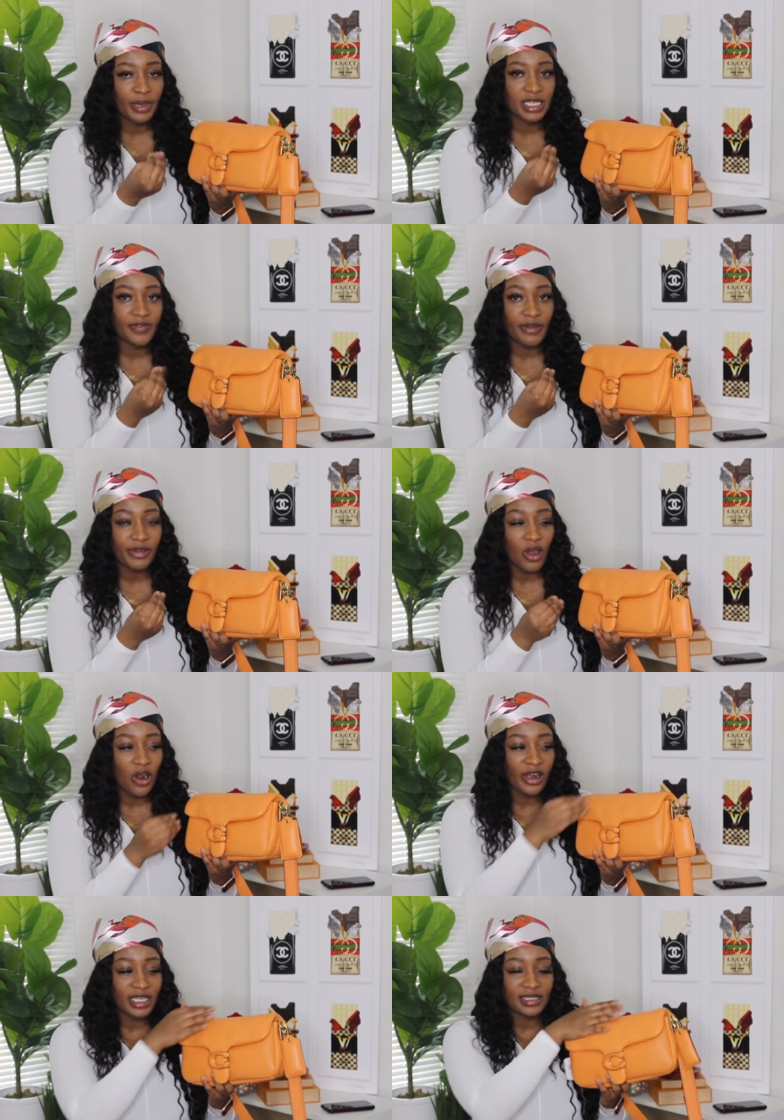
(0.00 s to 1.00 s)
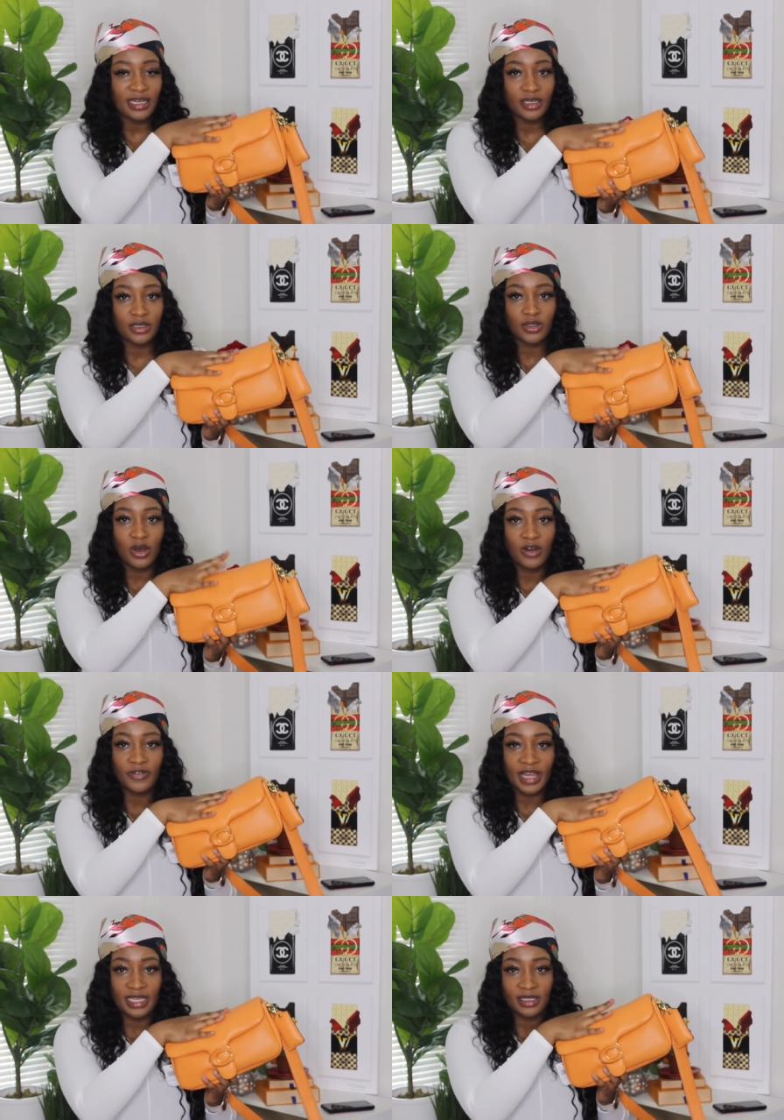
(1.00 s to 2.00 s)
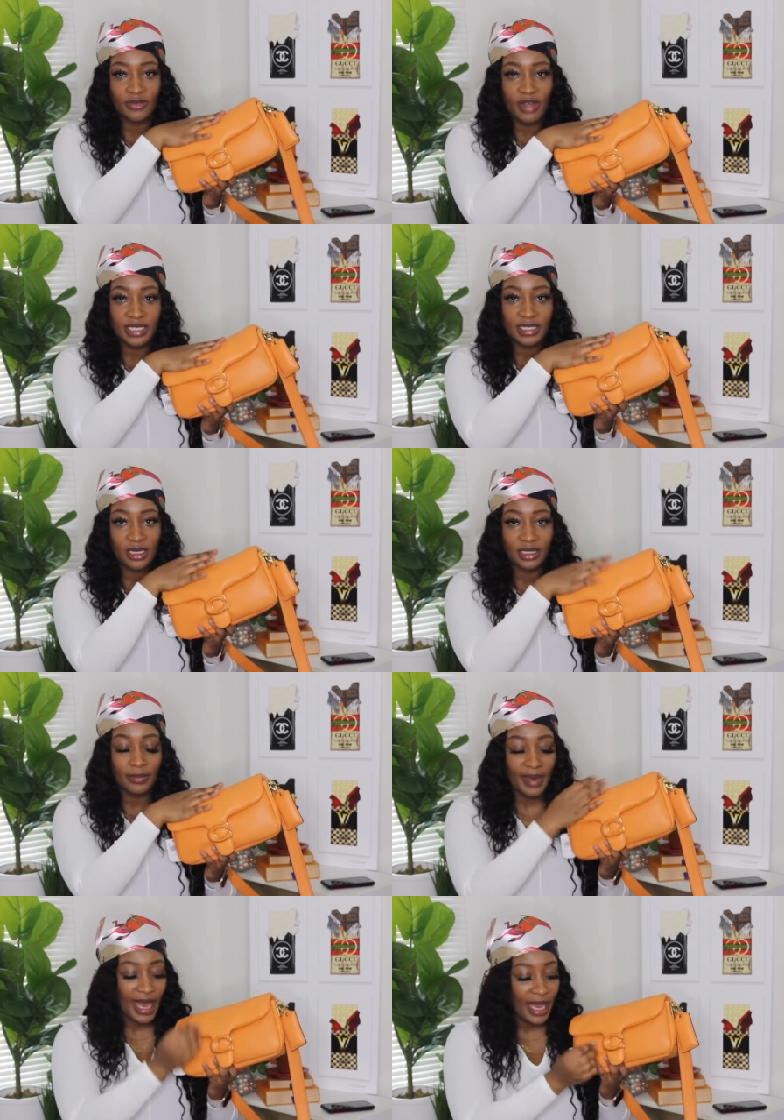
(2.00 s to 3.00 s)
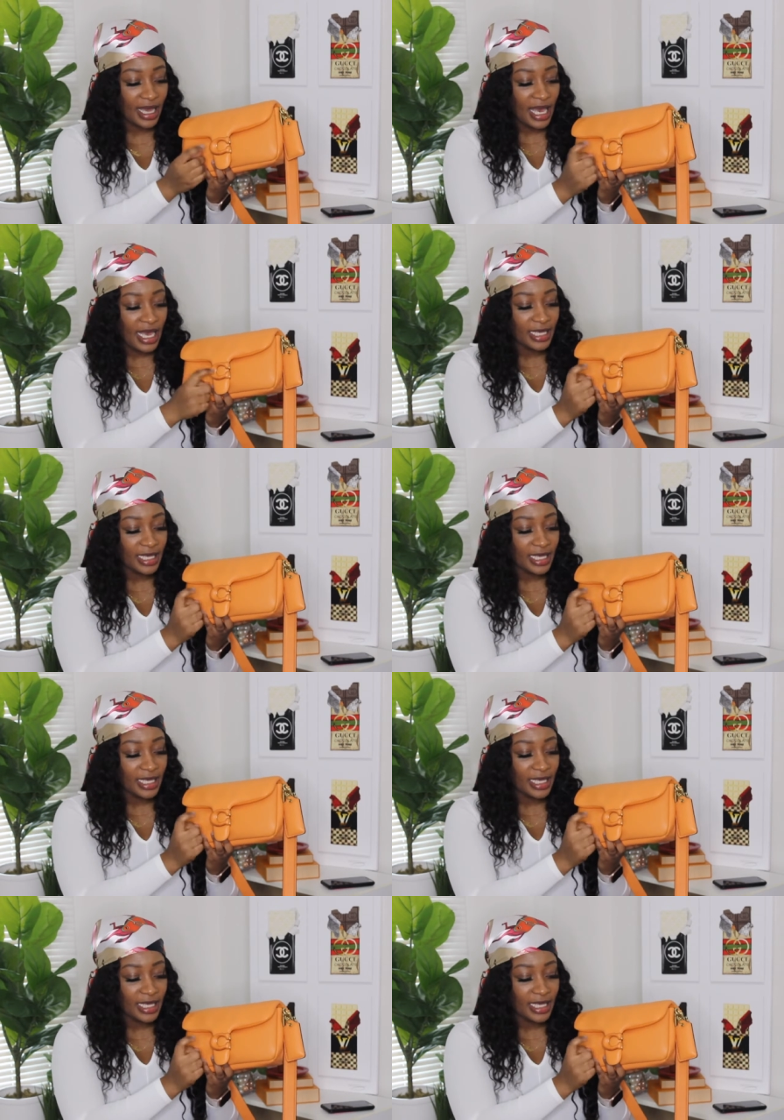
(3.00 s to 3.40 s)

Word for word: but it's very hard. It's not as soft as the rest of the bag.